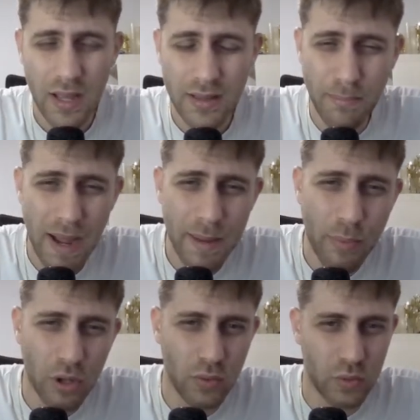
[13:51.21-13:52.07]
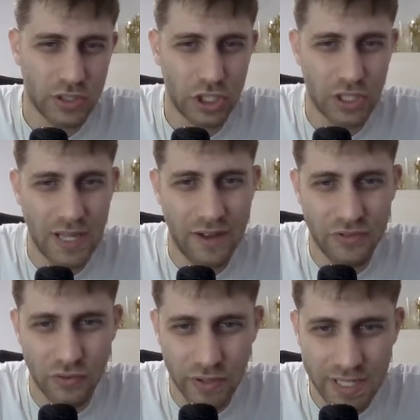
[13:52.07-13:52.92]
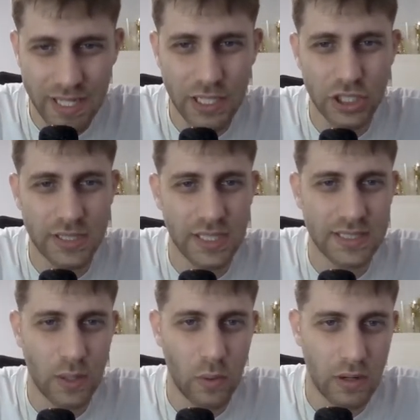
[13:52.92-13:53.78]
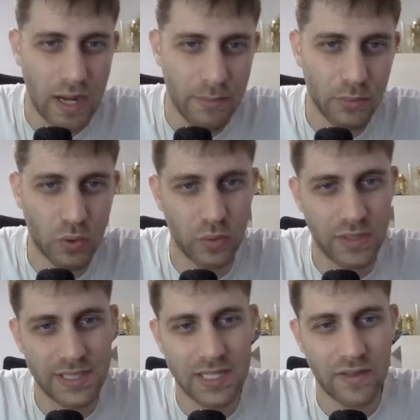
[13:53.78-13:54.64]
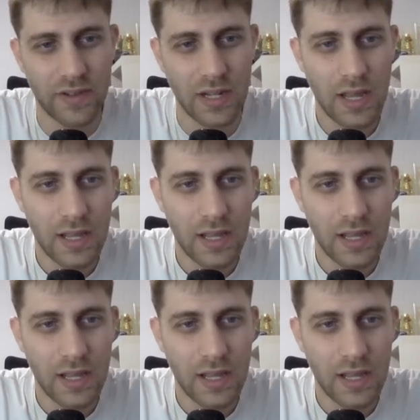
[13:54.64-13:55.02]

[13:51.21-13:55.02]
My point was that after rook king g6, I will come to d7,